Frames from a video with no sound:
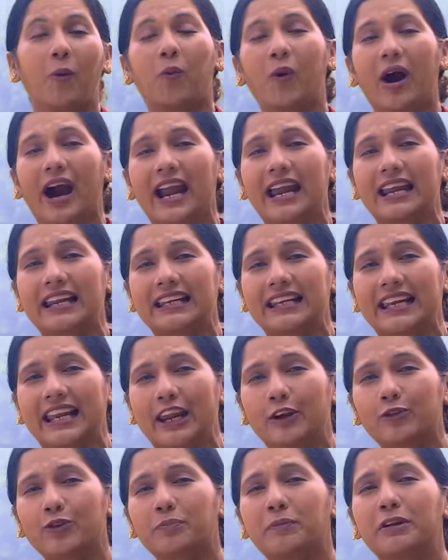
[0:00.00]
While
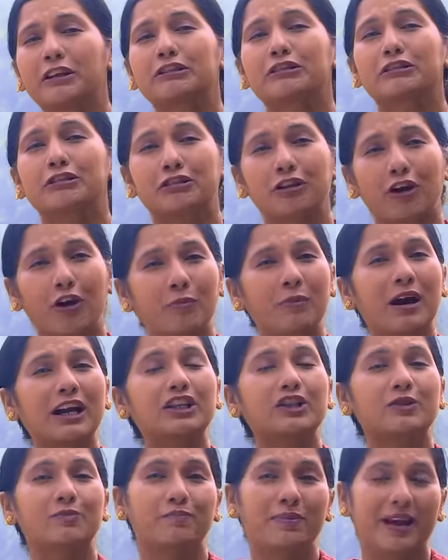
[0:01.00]
it would be so
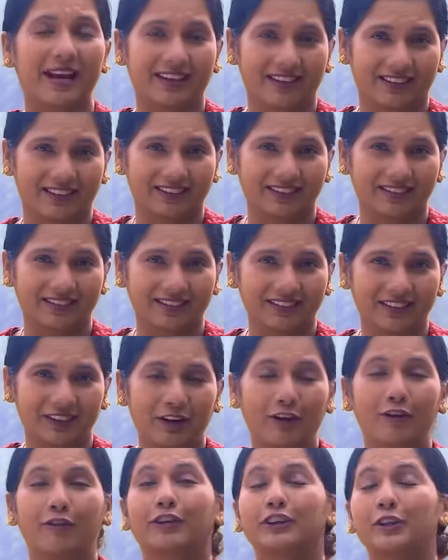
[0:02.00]
much better
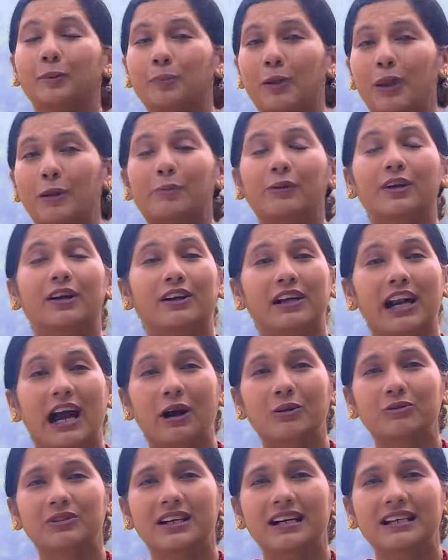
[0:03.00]
for the people
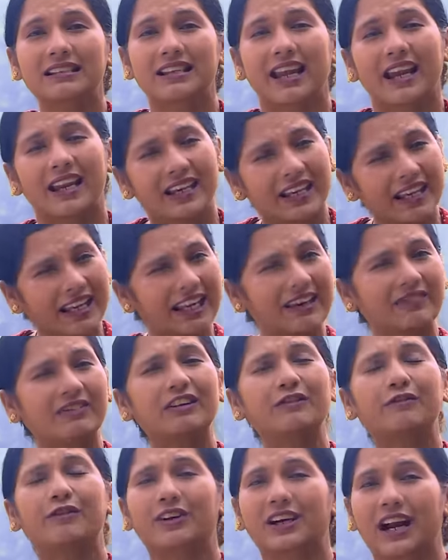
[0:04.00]
around us and
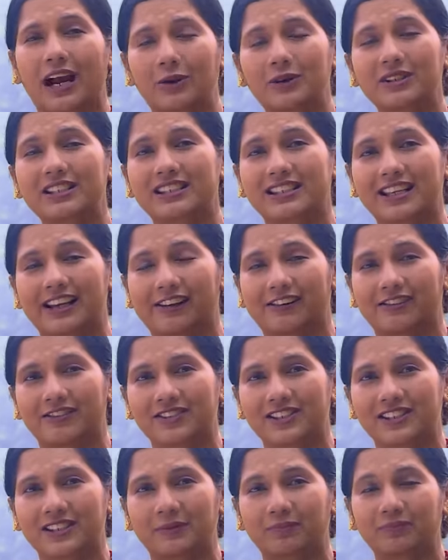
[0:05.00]
even for
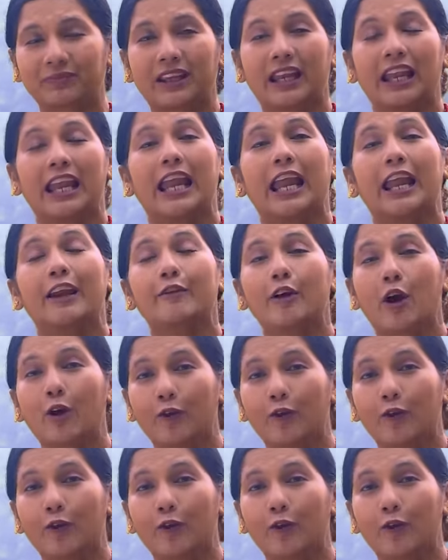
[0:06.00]
ourselves if